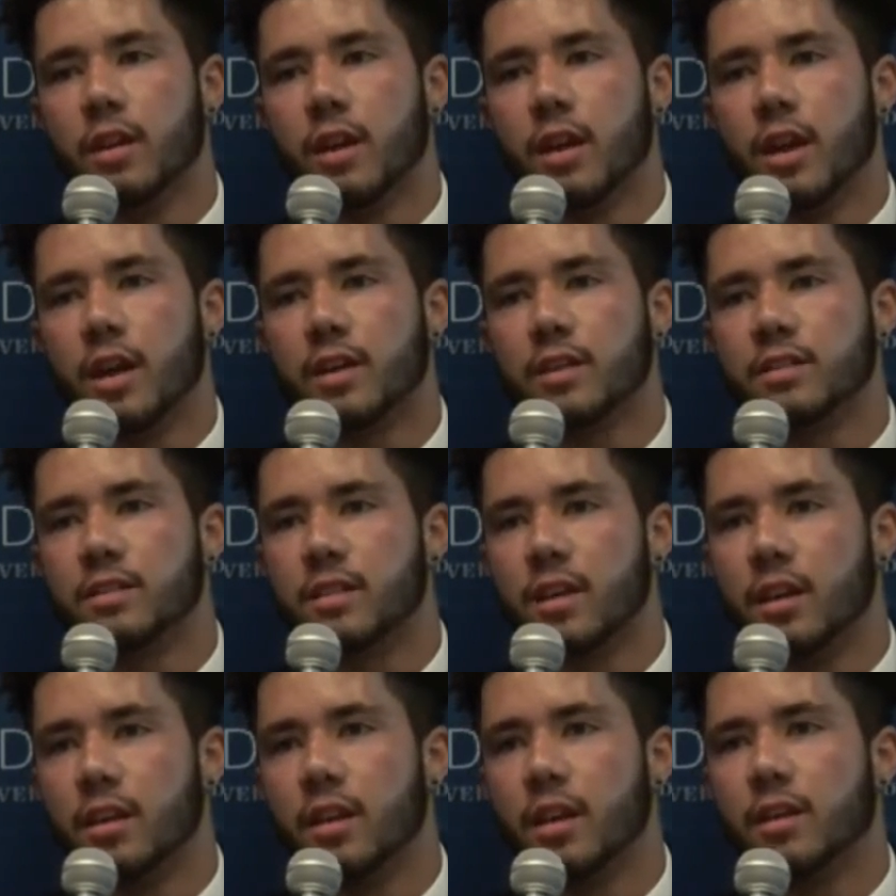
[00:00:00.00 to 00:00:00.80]
And I can
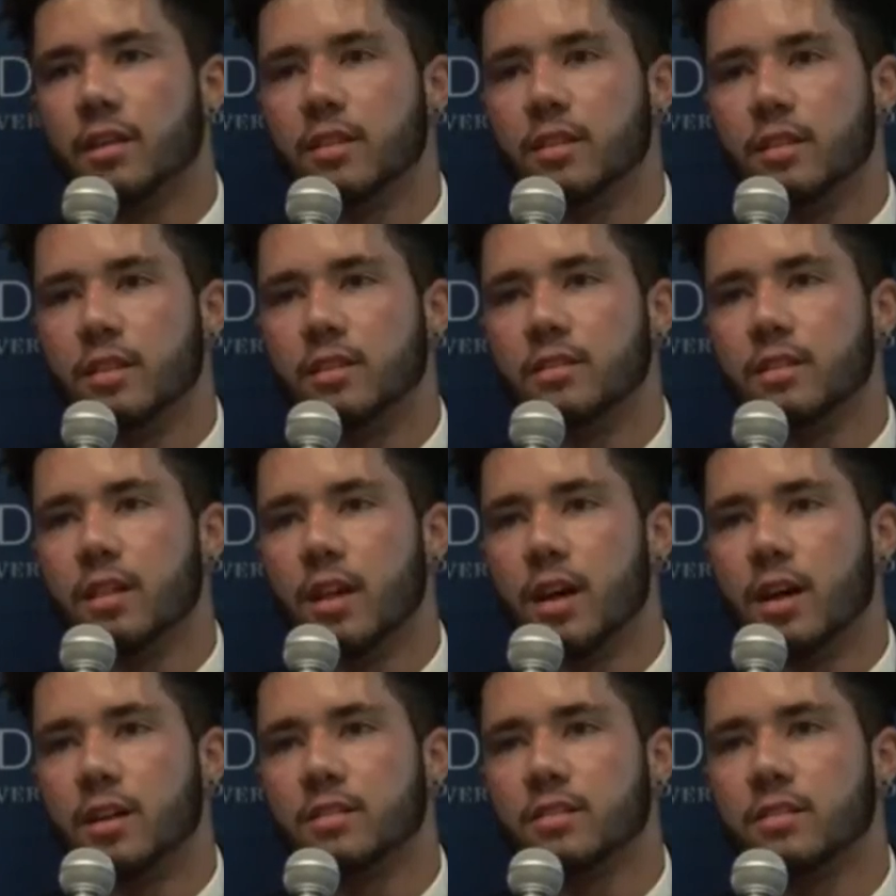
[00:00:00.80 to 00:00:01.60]
say that this
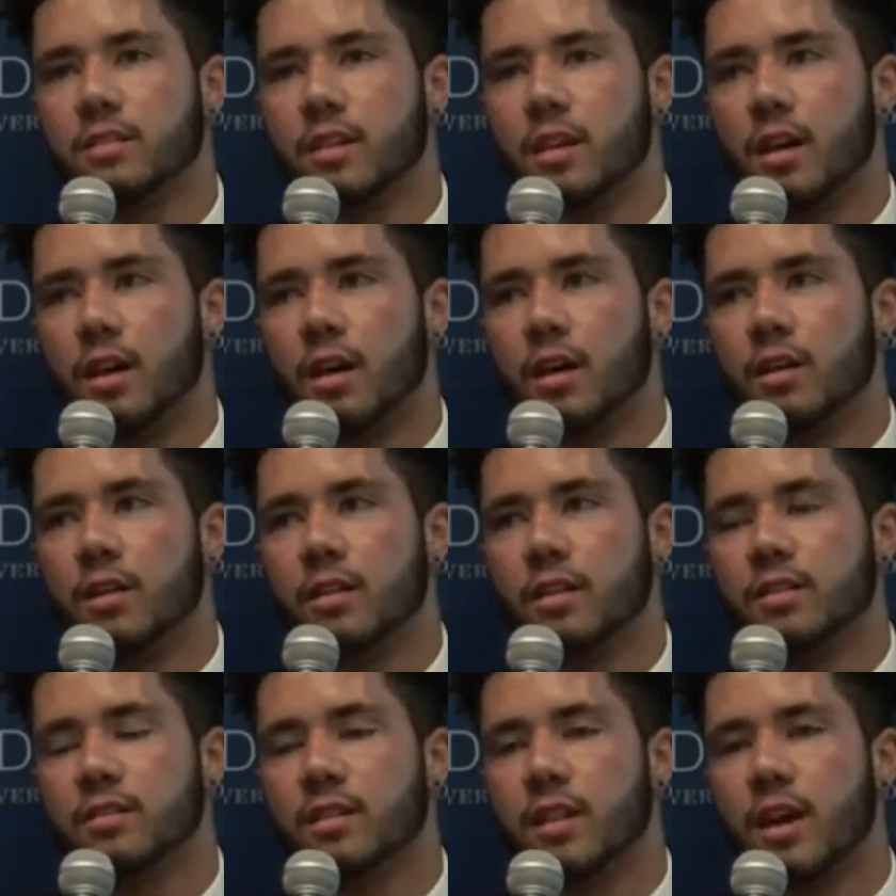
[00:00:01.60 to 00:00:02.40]

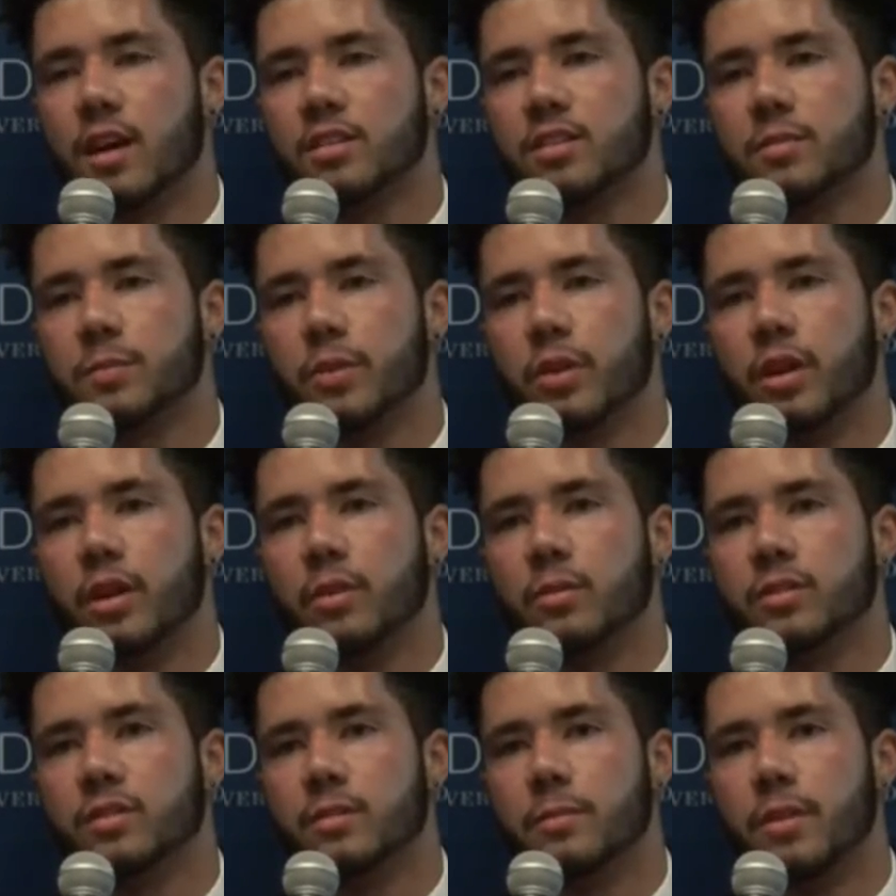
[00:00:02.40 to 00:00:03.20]
last
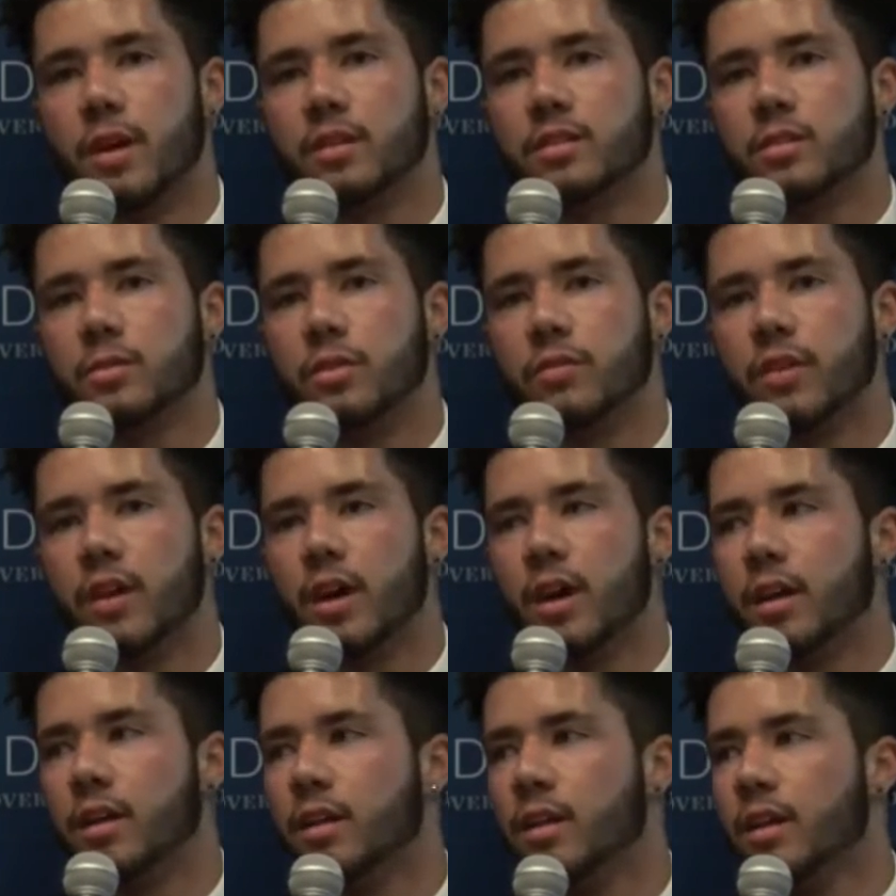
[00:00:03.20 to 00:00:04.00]
spring was the best that we've
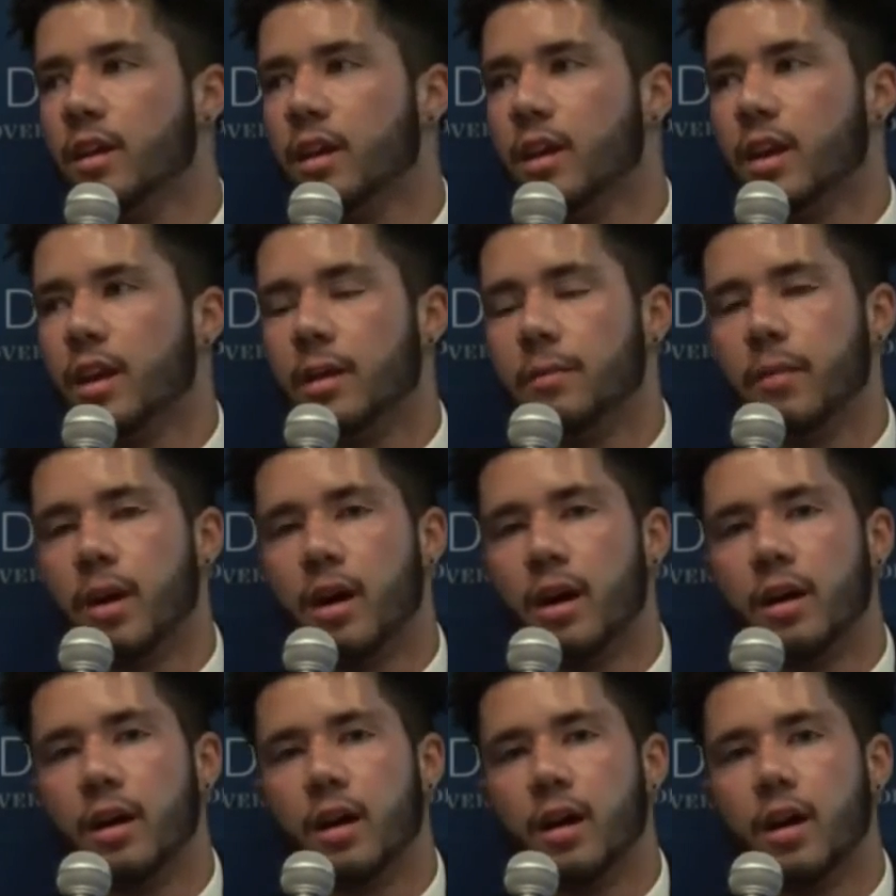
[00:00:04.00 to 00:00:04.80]
had in
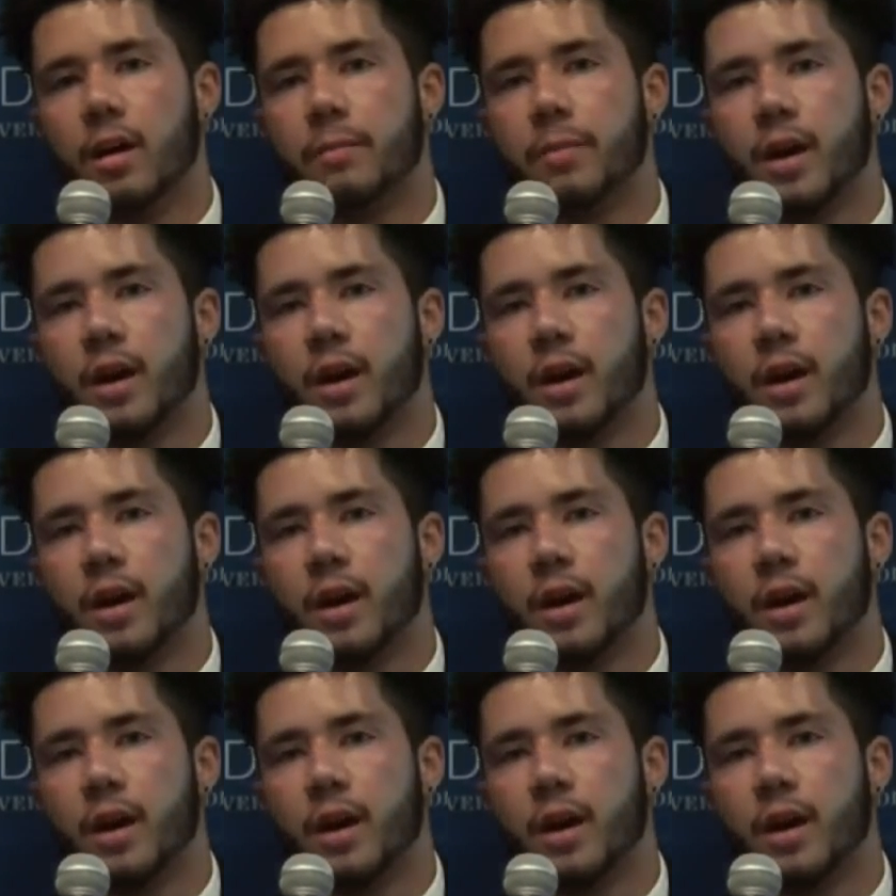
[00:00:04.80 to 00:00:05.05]
my